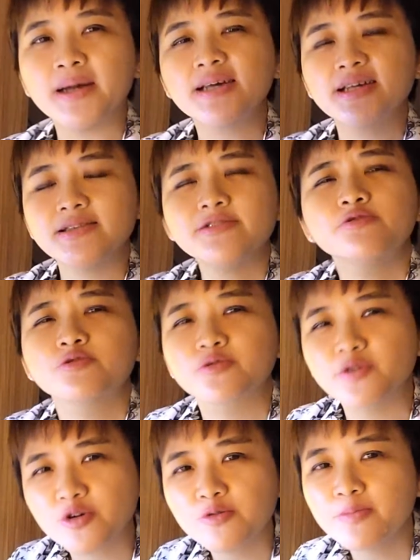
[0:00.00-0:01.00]
but I need to
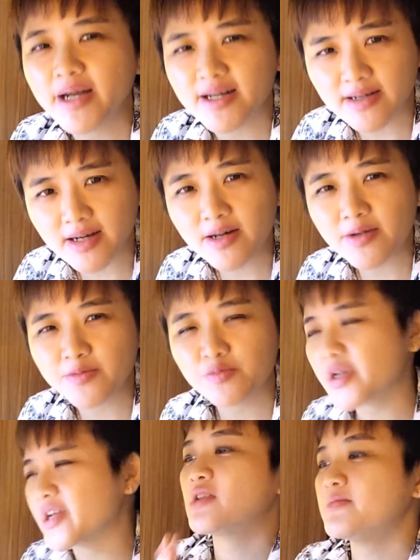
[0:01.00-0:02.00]
grow my account.
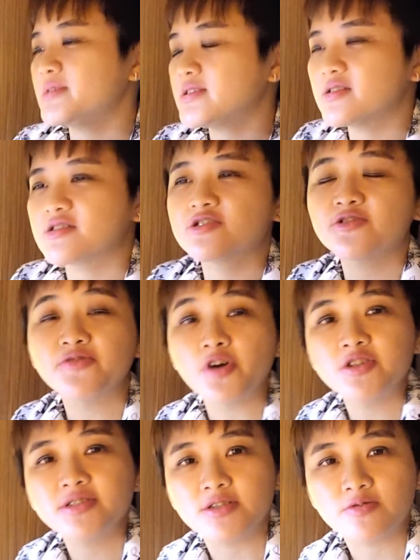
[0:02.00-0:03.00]
So let me just
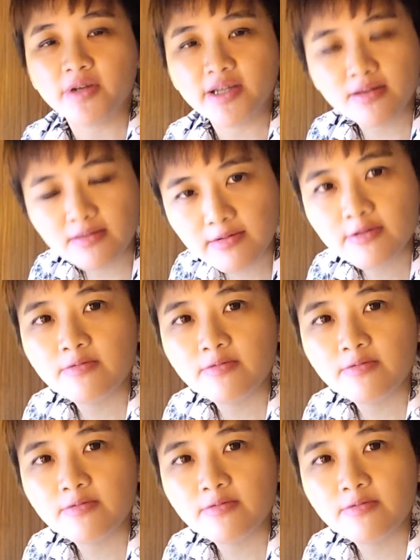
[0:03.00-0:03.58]
force a trade.